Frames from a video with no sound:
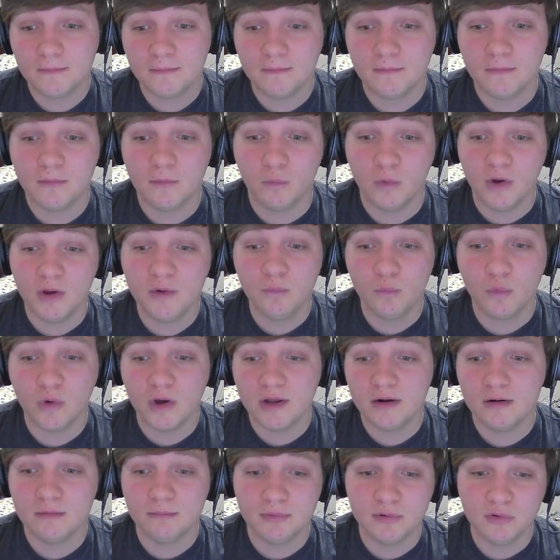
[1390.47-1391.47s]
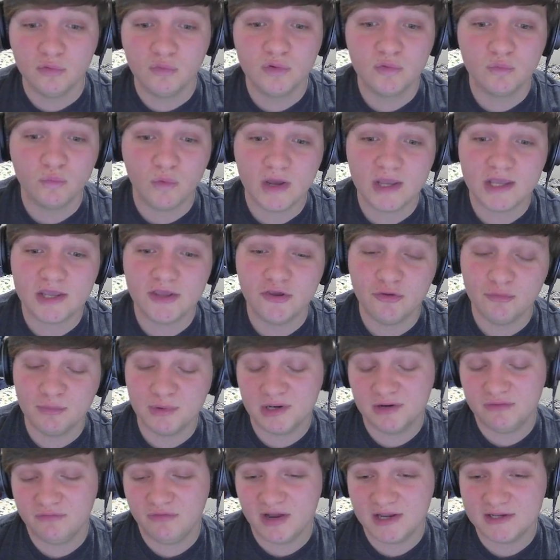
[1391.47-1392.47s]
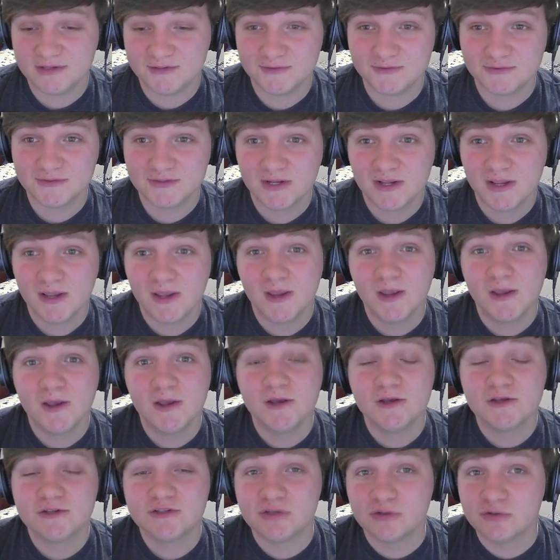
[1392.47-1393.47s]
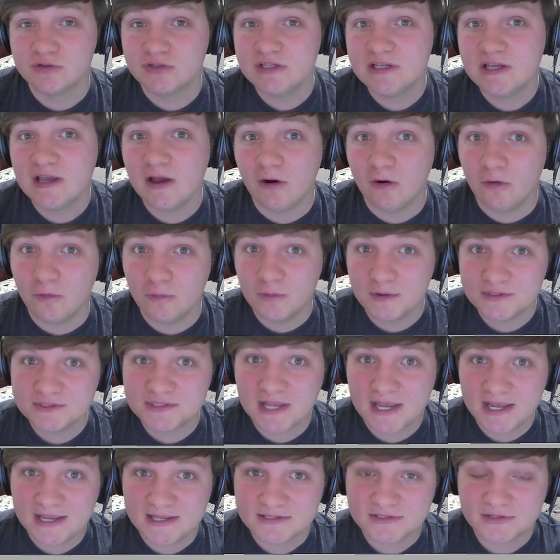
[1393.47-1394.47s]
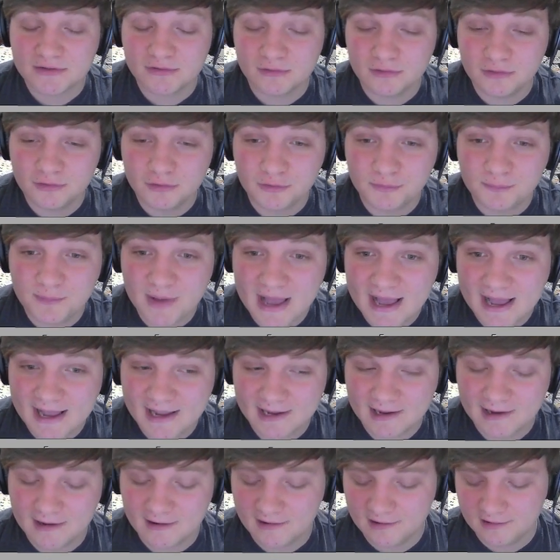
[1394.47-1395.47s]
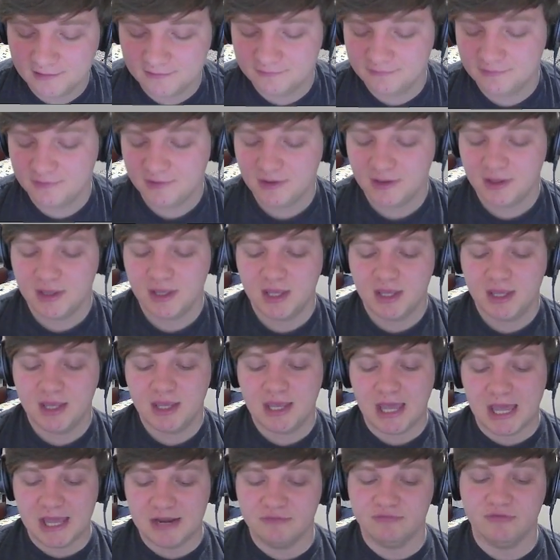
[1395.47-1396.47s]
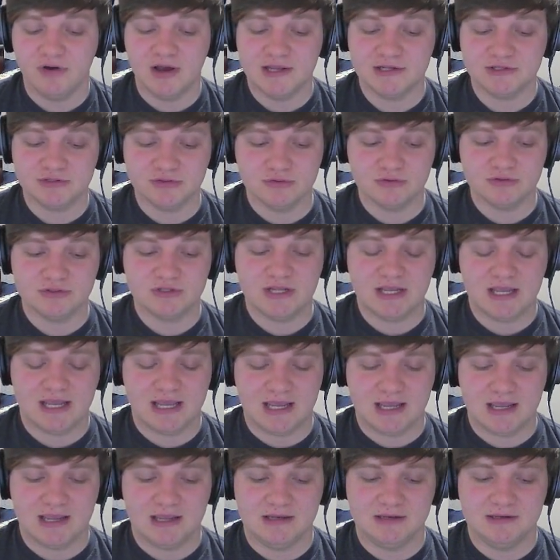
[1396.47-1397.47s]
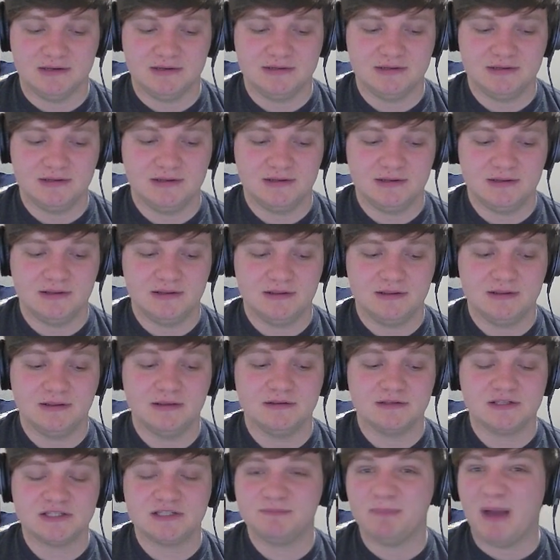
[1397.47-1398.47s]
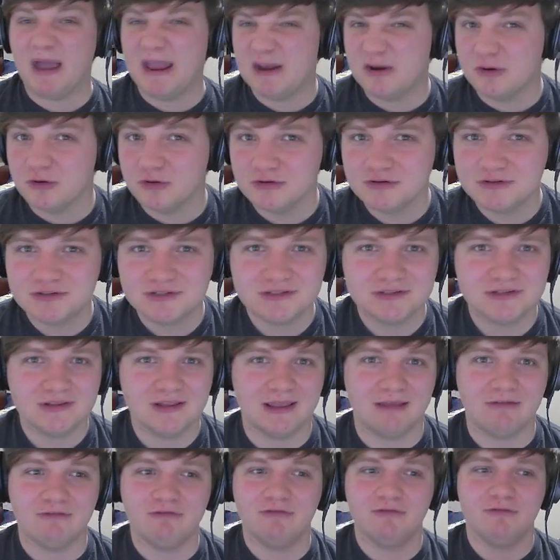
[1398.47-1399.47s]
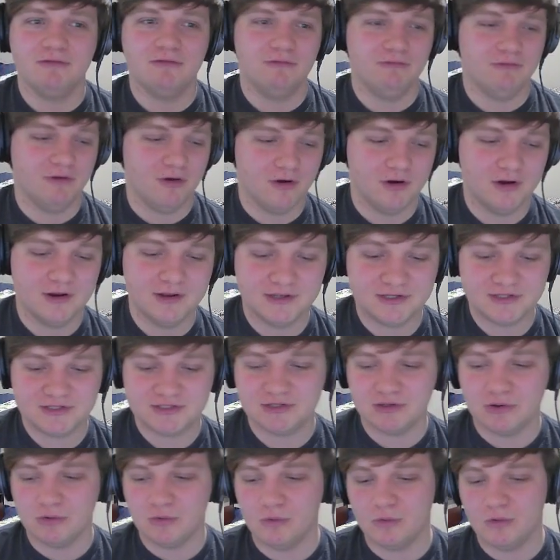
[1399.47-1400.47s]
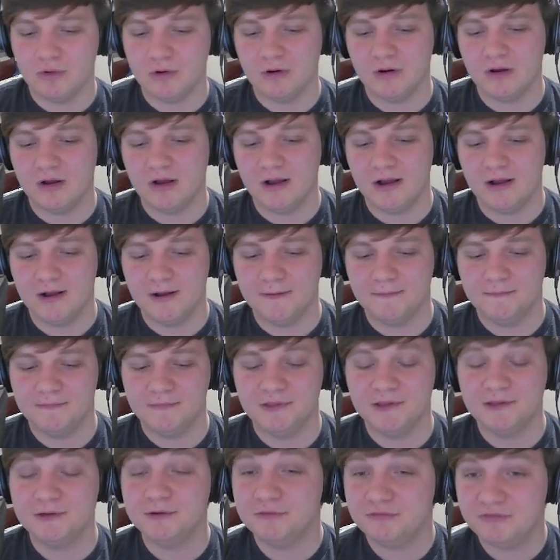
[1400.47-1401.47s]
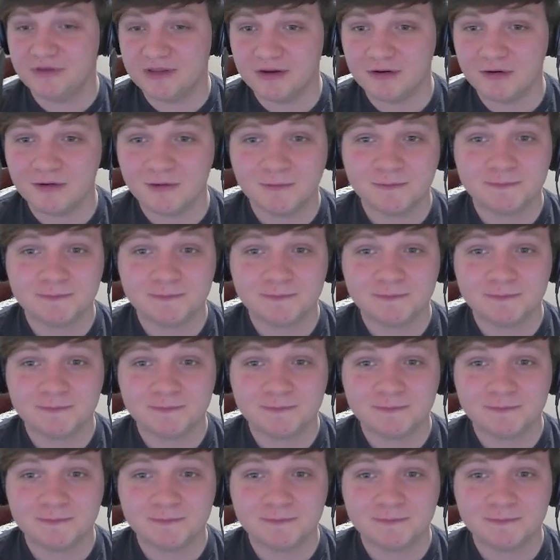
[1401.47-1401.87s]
1/1 blue and white human advisors. Cersei always has her little pack of advisors and spiders, like Varys or Littlefinger,